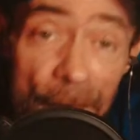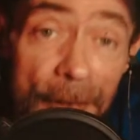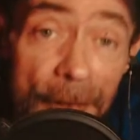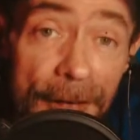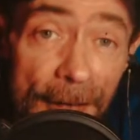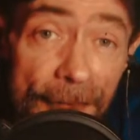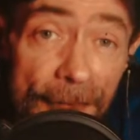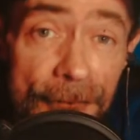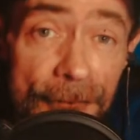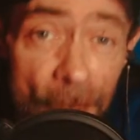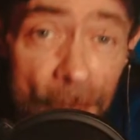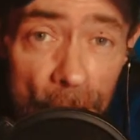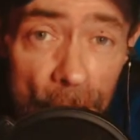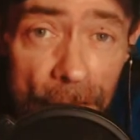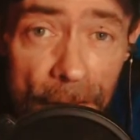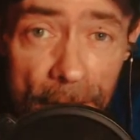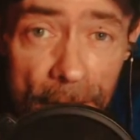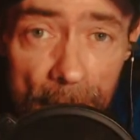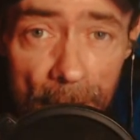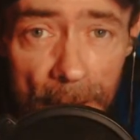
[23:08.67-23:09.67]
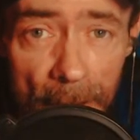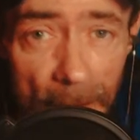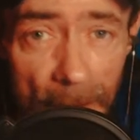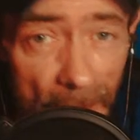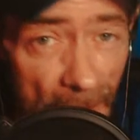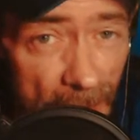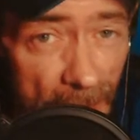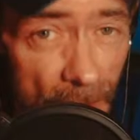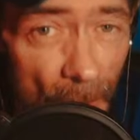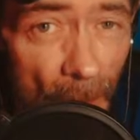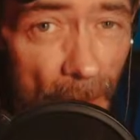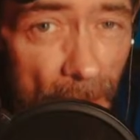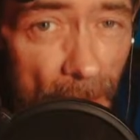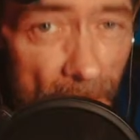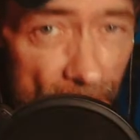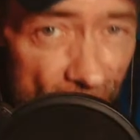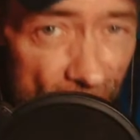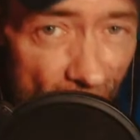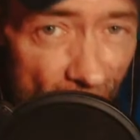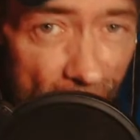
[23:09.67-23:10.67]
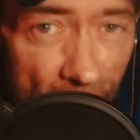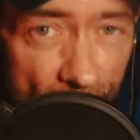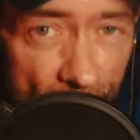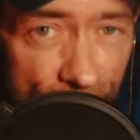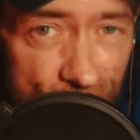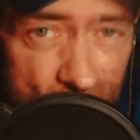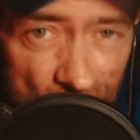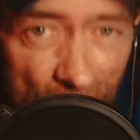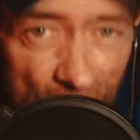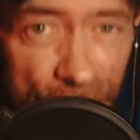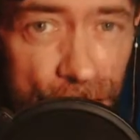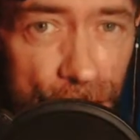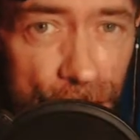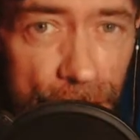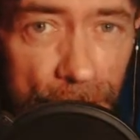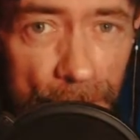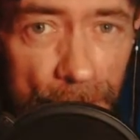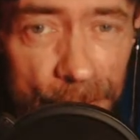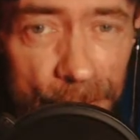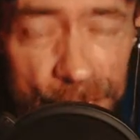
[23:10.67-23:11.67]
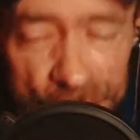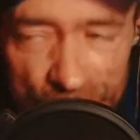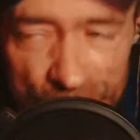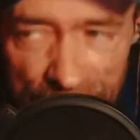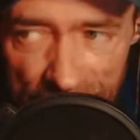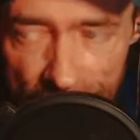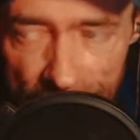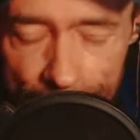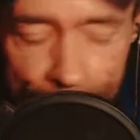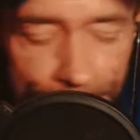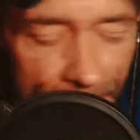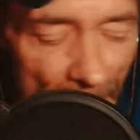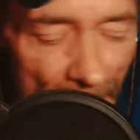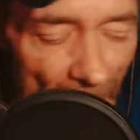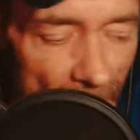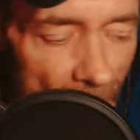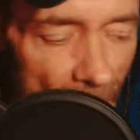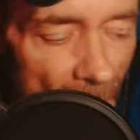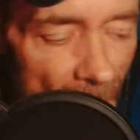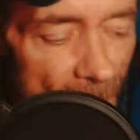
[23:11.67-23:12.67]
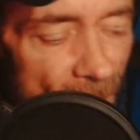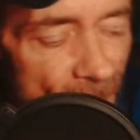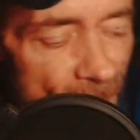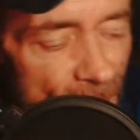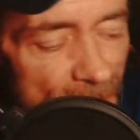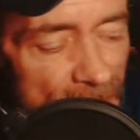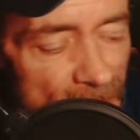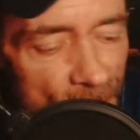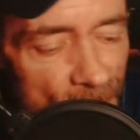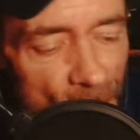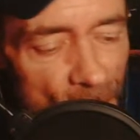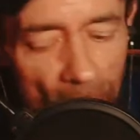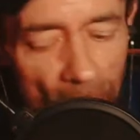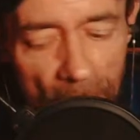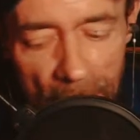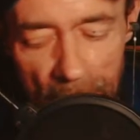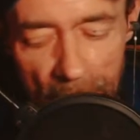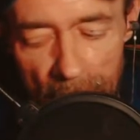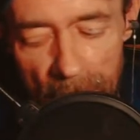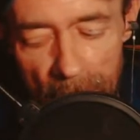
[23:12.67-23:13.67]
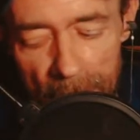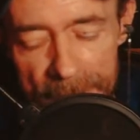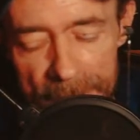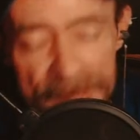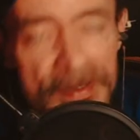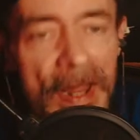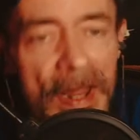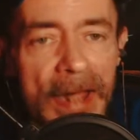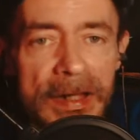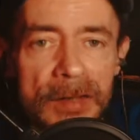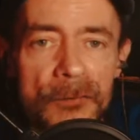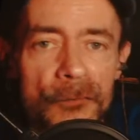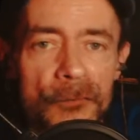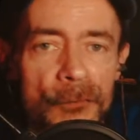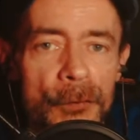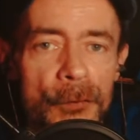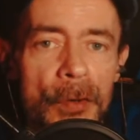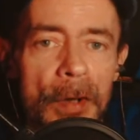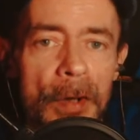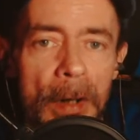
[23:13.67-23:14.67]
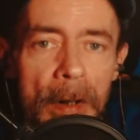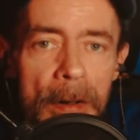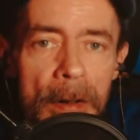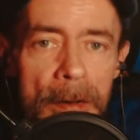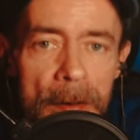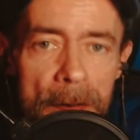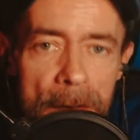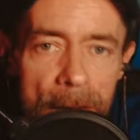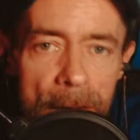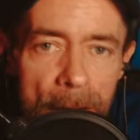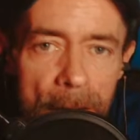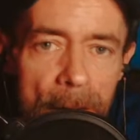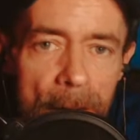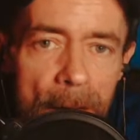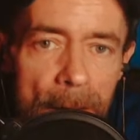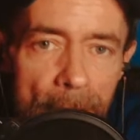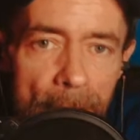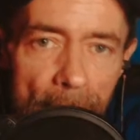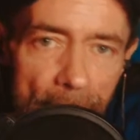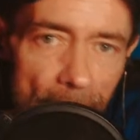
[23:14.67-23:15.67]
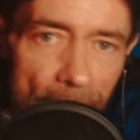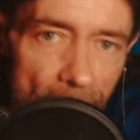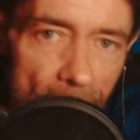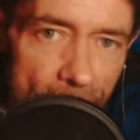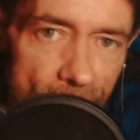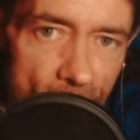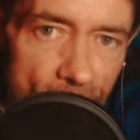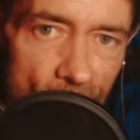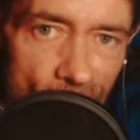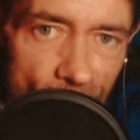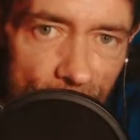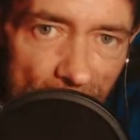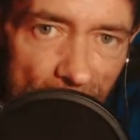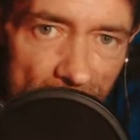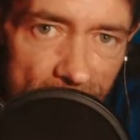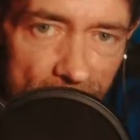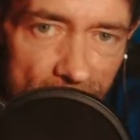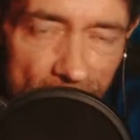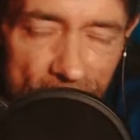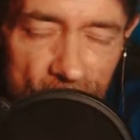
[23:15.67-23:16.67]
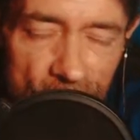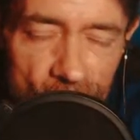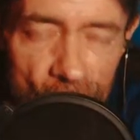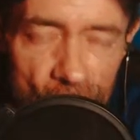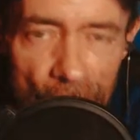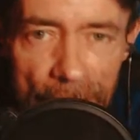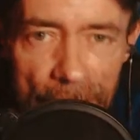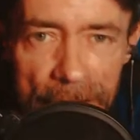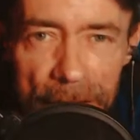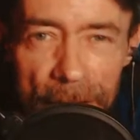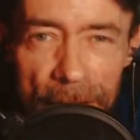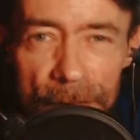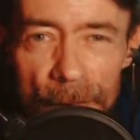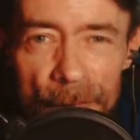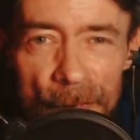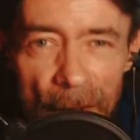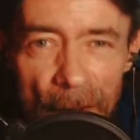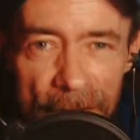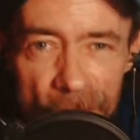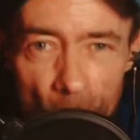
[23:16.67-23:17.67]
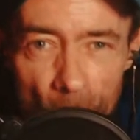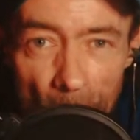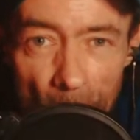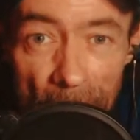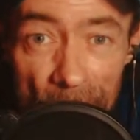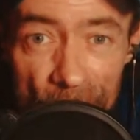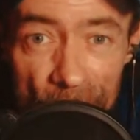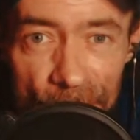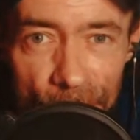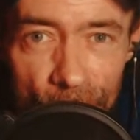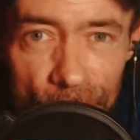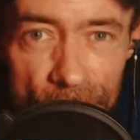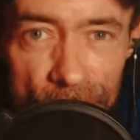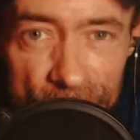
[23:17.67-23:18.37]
this dude or anyone comes into possession of, say, let's say you've got a 9-footer. Let's go Speculation Island. We've got a 12-foot,